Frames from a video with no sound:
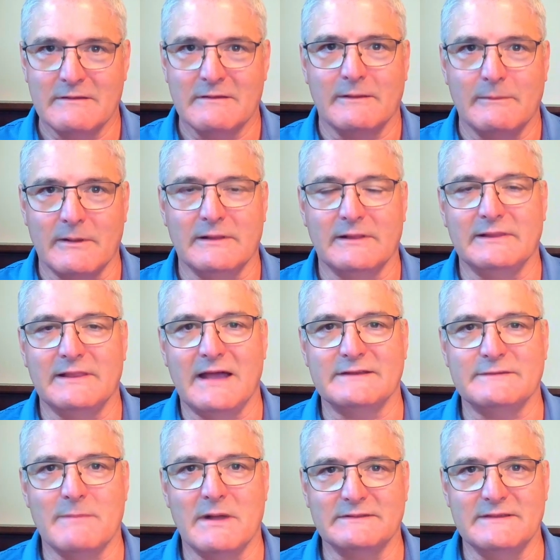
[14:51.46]
a
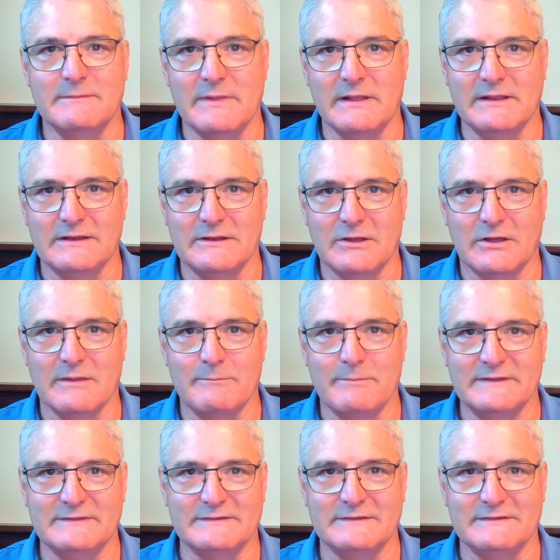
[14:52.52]
large multi-billion-dollar
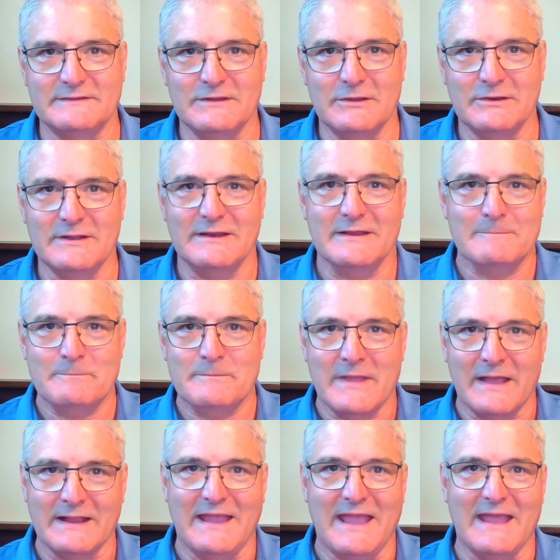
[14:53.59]
business unit.
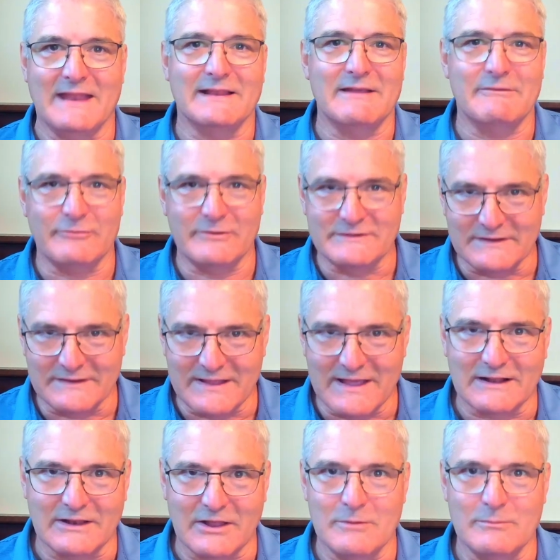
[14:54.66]
Again, leveraging that
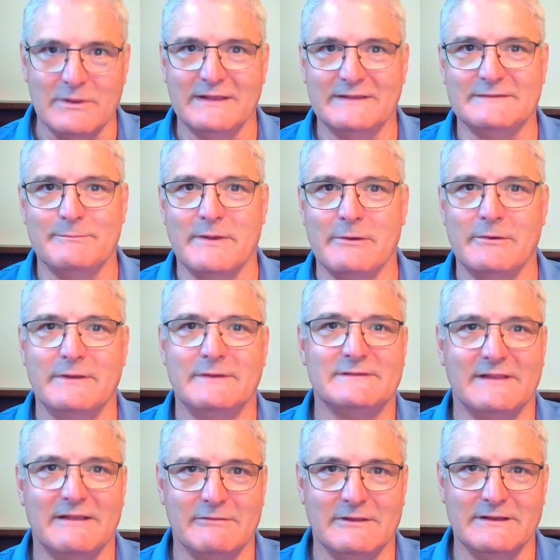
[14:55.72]
global experience,
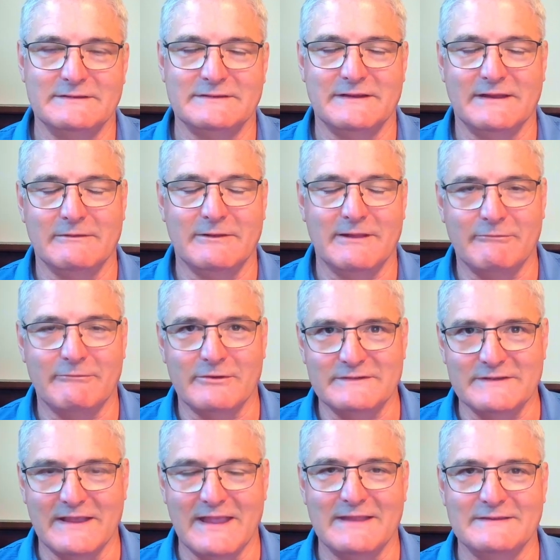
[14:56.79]

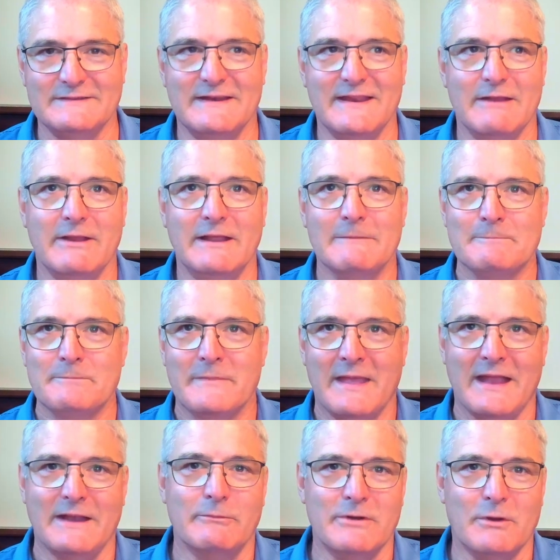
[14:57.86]
leveraging engineering,
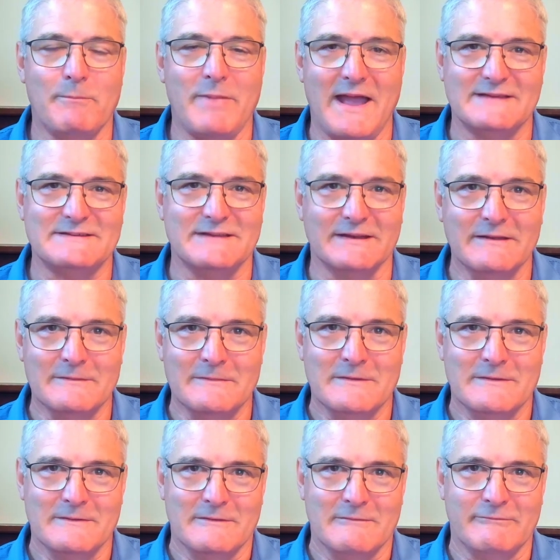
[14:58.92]
and a real passion
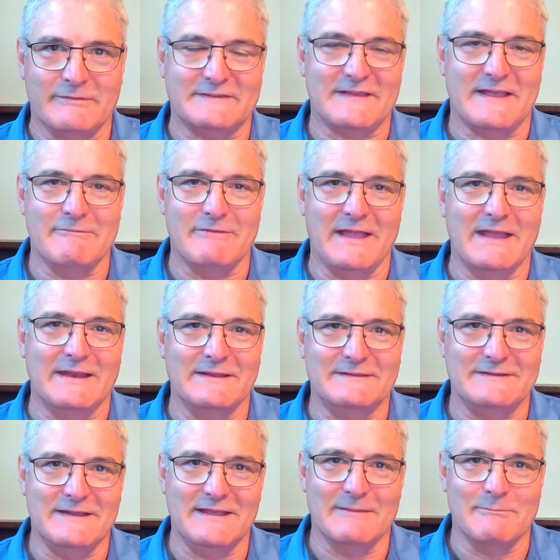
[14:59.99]
for saving
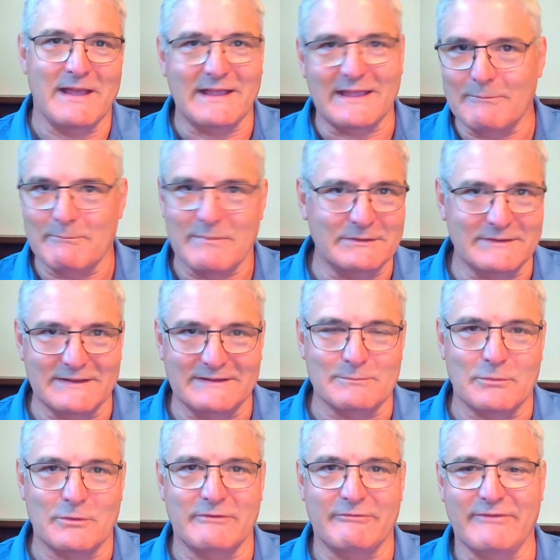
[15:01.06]
energy and making buildings
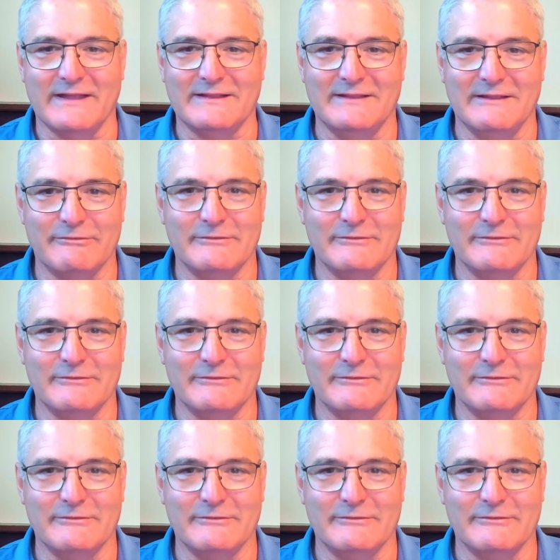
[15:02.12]
more effective.